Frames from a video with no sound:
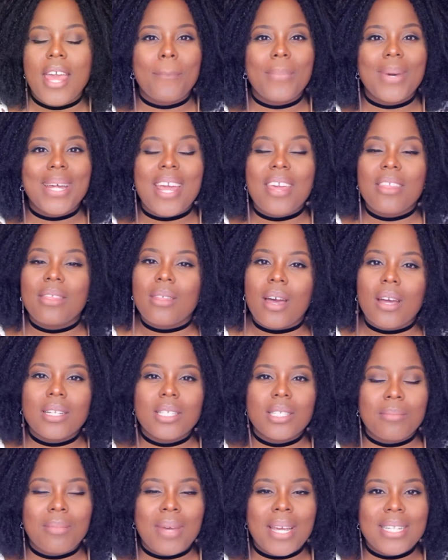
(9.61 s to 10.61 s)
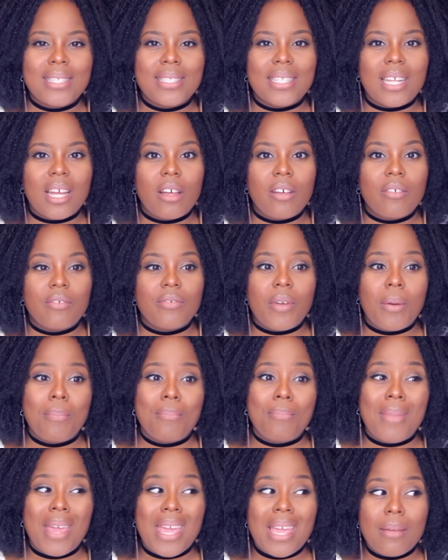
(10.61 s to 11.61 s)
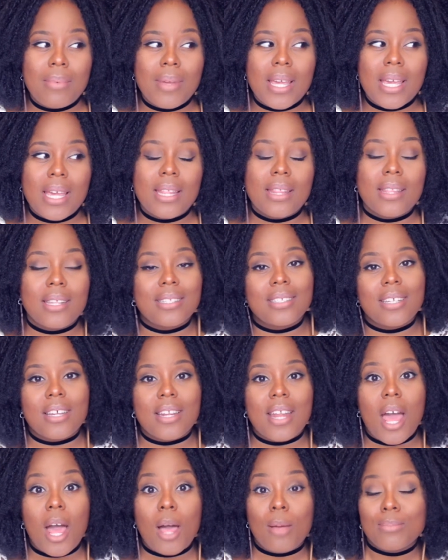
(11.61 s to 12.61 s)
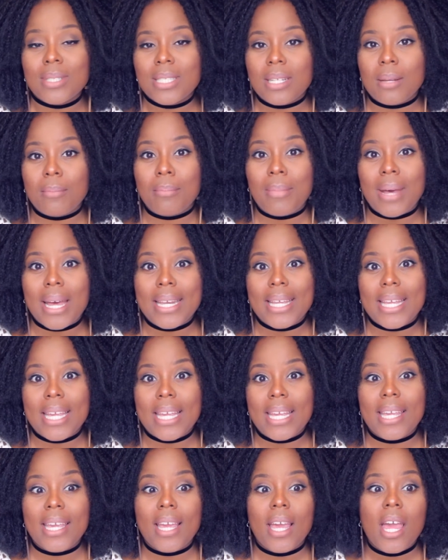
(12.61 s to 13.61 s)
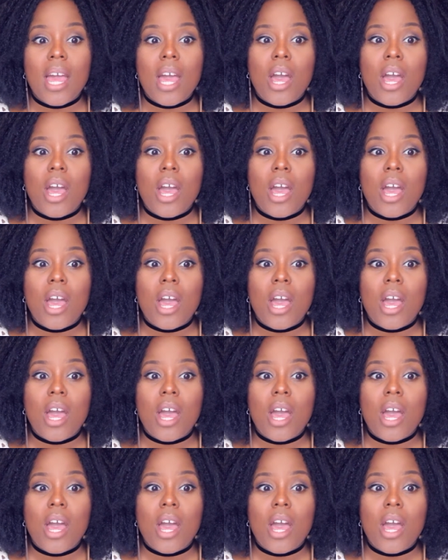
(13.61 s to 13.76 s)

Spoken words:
But I thought to myself, maybe this could help somebody